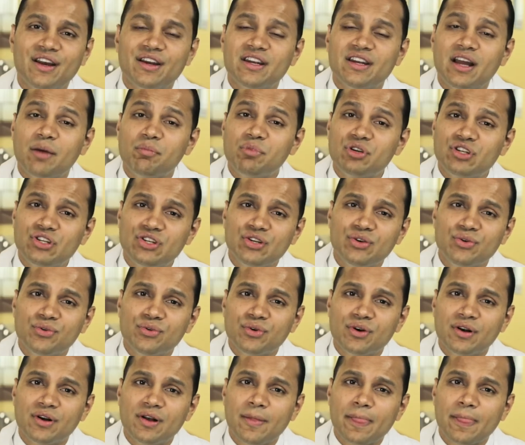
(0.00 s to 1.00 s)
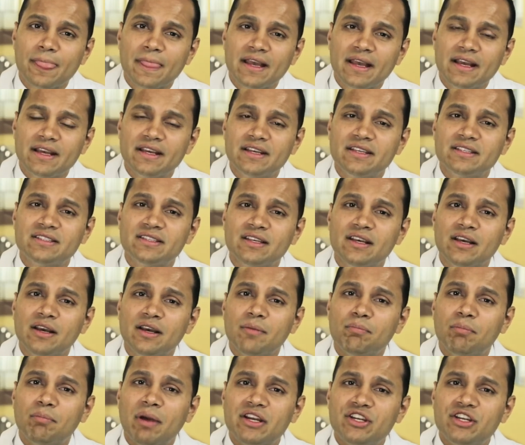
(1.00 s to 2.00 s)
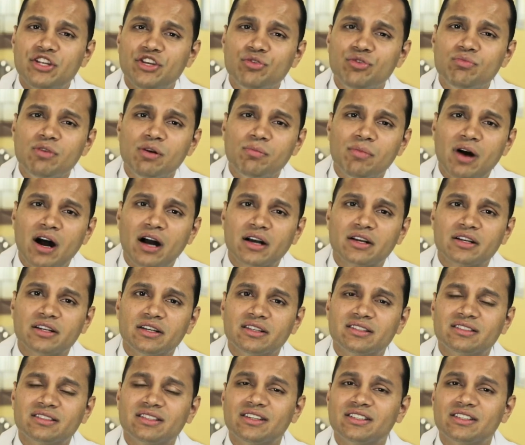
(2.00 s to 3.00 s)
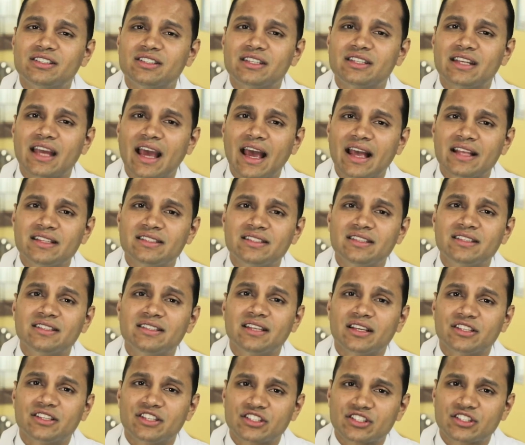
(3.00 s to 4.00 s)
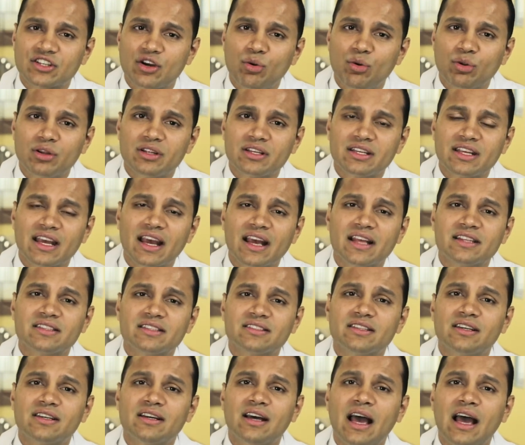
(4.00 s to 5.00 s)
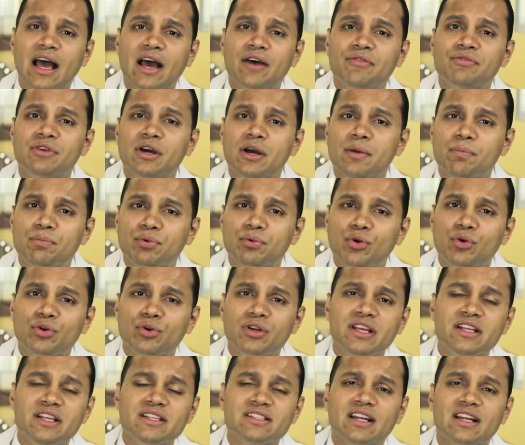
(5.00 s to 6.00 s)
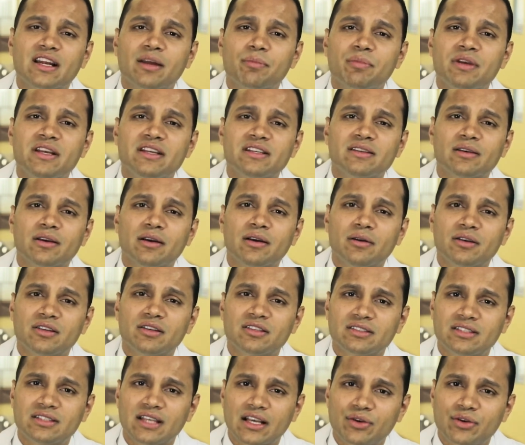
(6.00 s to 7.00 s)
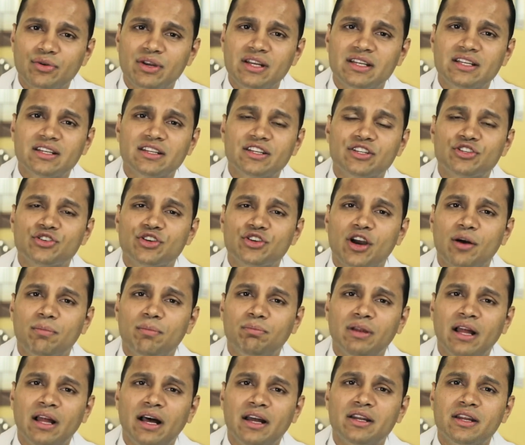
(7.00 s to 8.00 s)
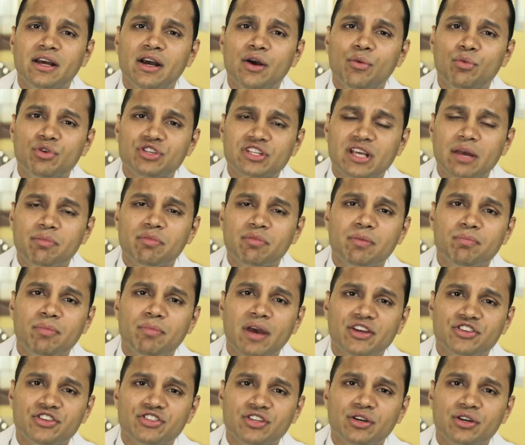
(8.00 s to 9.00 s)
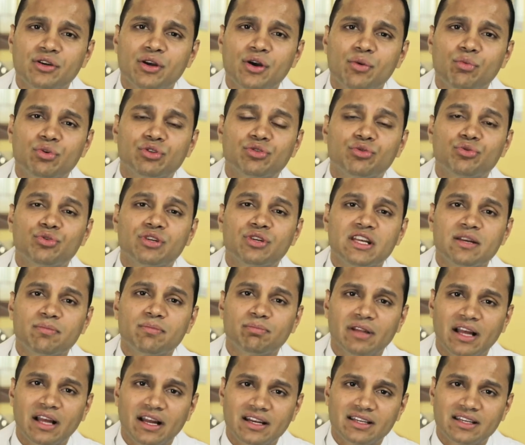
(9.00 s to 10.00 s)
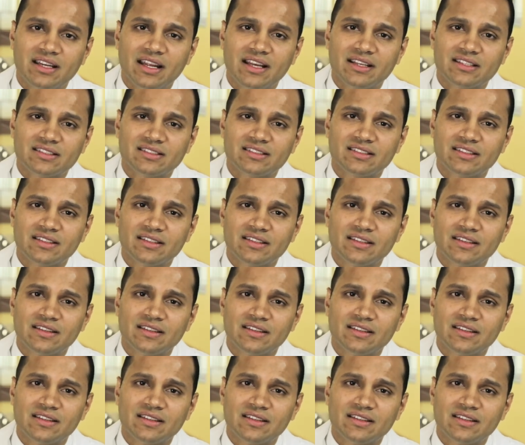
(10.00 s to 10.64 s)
Number two is by tumor markers. Certain cancers, such as colon cancer, have proteins that are being secreted into your blood, which can be measured with routine blood tests.